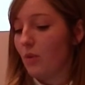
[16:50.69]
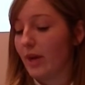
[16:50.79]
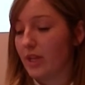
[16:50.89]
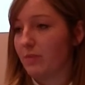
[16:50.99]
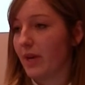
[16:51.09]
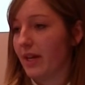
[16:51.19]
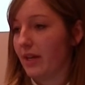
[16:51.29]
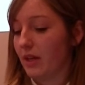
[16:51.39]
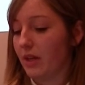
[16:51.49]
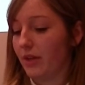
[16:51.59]
which might
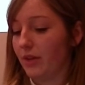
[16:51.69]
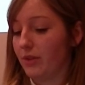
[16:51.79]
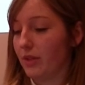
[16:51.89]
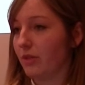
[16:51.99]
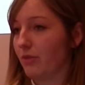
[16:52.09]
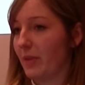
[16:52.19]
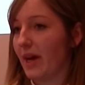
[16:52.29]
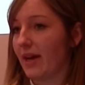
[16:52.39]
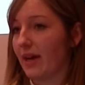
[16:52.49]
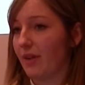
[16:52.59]
include the
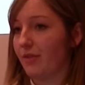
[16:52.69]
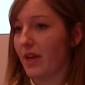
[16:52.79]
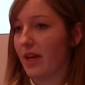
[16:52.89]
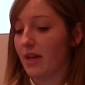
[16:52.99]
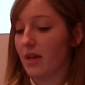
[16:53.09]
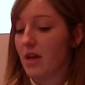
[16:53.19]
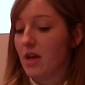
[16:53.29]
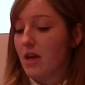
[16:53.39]
repair cafe,